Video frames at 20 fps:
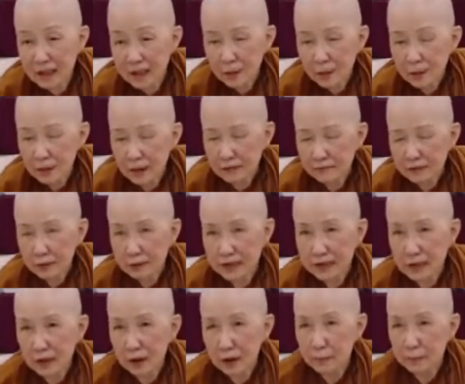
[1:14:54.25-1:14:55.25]
We have already
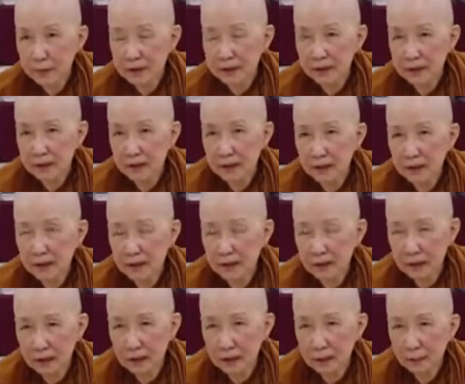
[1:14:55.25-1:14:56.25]
completed the
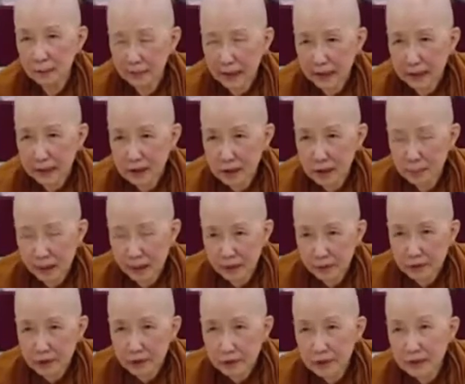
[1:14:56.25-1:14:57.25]
monks'
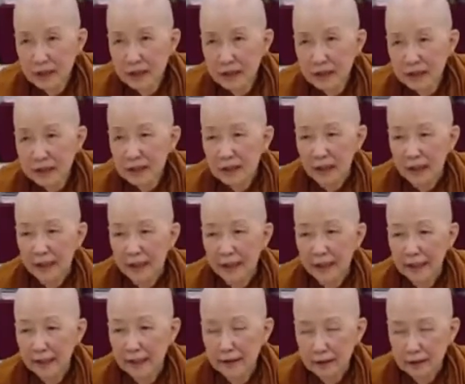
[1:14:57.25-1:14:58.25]
boundary,
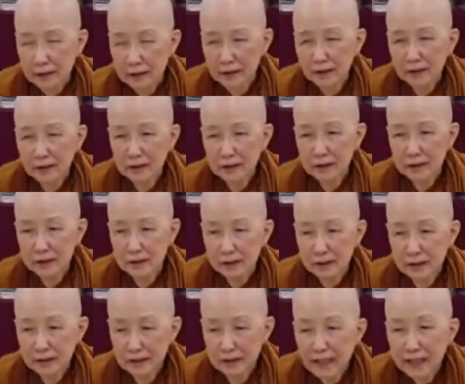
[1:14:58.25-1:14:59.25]
and the
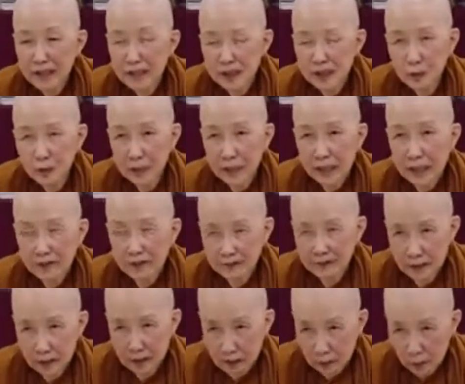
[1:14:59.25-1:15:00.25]
nuns will have
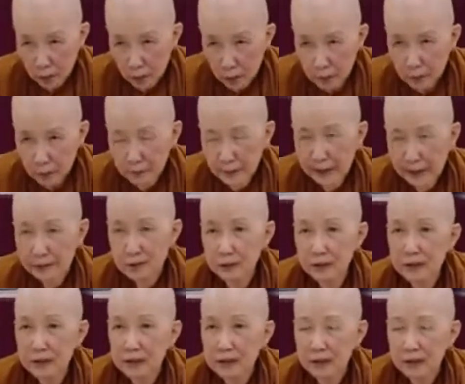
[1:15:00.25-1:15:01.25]
their own
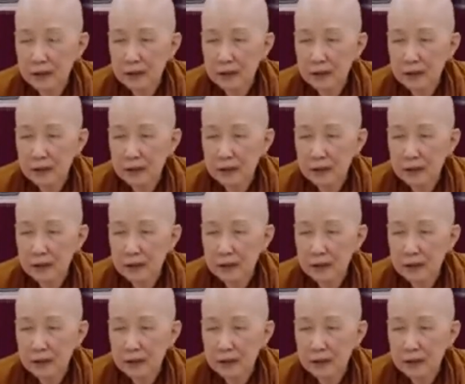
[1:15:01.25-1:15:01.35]
boundary